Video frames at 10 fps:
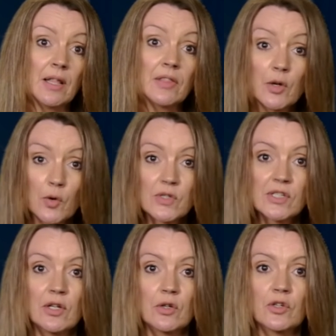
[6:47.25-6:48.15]
that
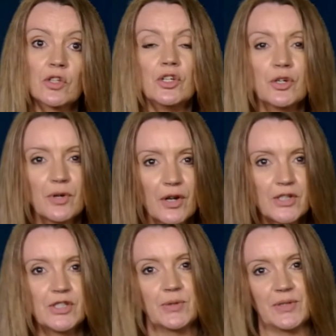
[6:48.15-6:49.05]
also look at the
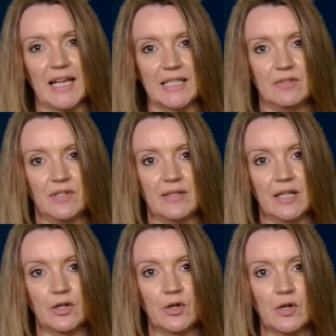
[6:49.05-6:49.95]
neurological activity that
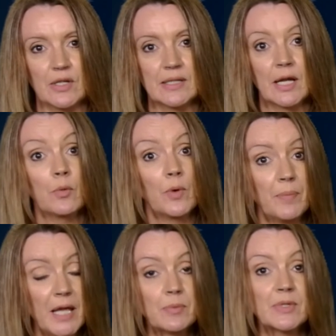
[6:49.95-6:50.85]
occurs when
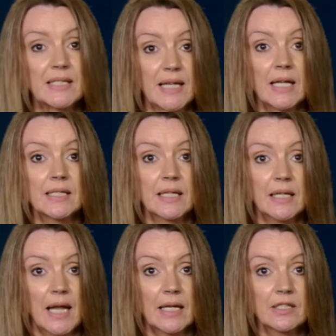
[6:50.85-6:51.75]
people start to
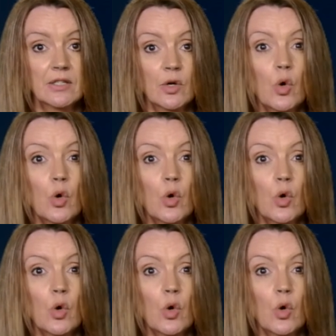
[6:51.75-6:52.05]
connect